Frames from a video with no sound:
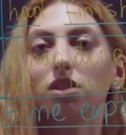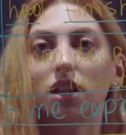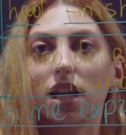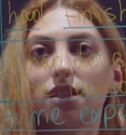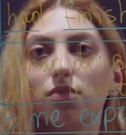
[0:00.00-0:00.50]
in the
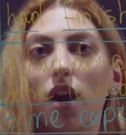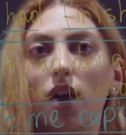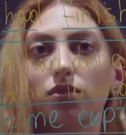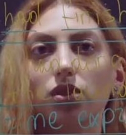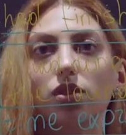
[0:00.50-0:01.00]
case of
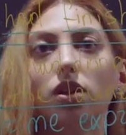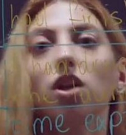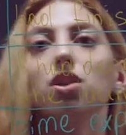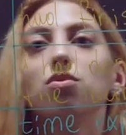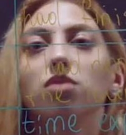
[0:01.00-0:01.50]
after,
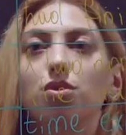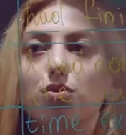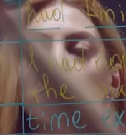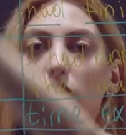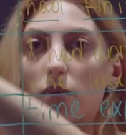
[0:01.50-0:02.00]
you need to
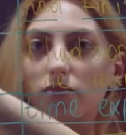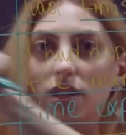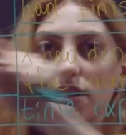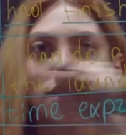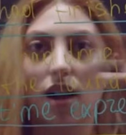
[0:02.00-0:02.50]
form
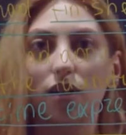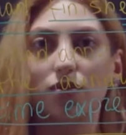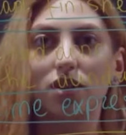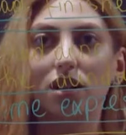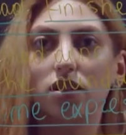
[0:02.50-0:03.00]
this kind of
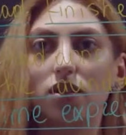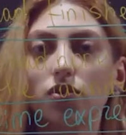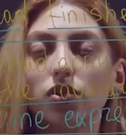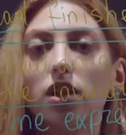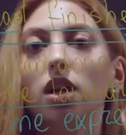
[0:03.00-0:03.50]

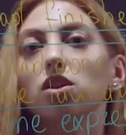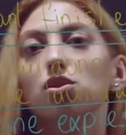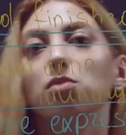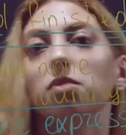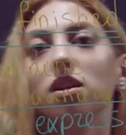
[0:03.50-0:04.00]
sentence
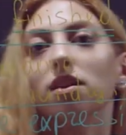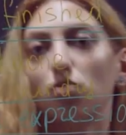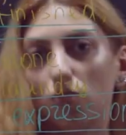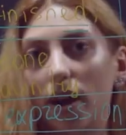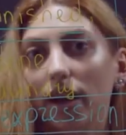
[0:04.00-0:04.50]
to be
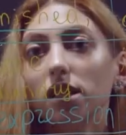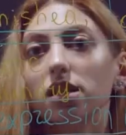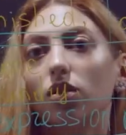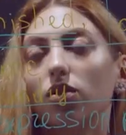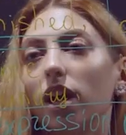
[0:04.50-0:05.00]

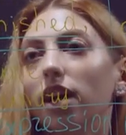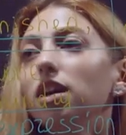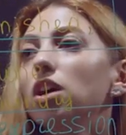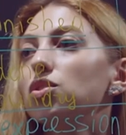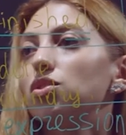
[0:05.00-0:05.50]
right. Okay,
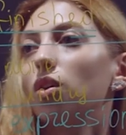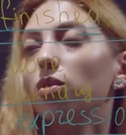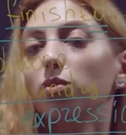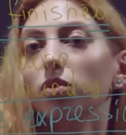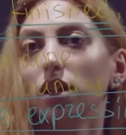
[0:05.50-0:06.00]

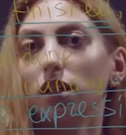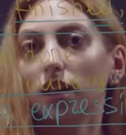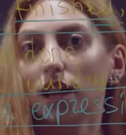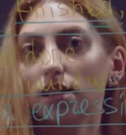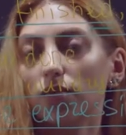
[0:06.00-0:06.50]
so in the
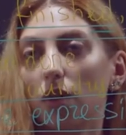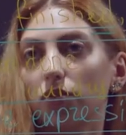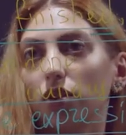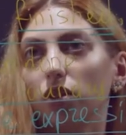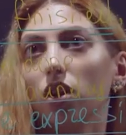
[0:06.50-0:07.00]
case of
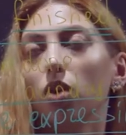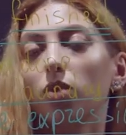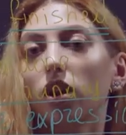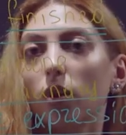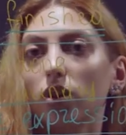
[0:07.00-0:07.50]
after,
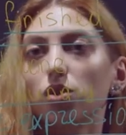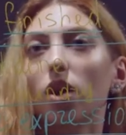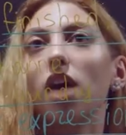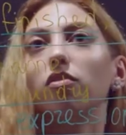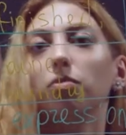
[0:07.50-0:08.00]
we're going to
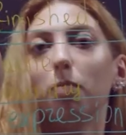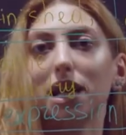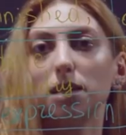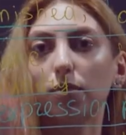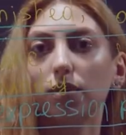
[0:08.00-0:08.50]
have
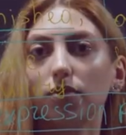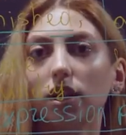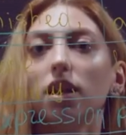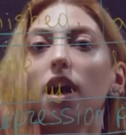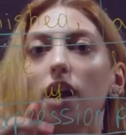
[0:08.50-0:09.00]
past
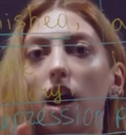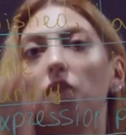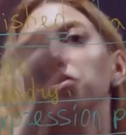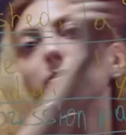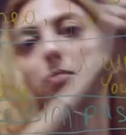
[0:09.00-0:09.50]
perfect,
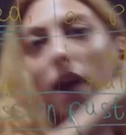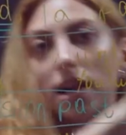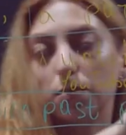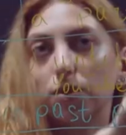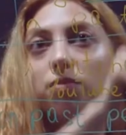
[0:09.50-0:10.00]
after
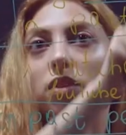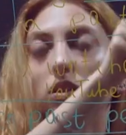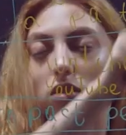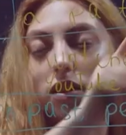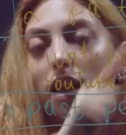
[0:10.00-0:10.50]
past perfect,
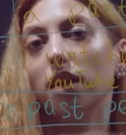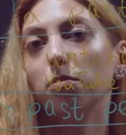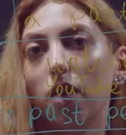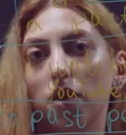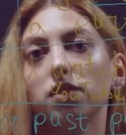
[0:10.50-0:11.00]
and then
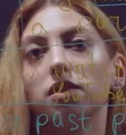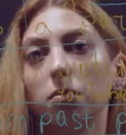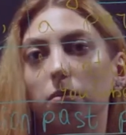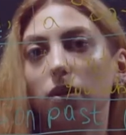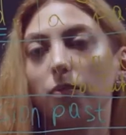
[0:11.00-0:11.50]
past
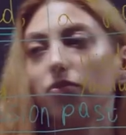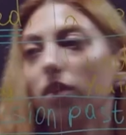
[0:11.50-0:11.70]
simple.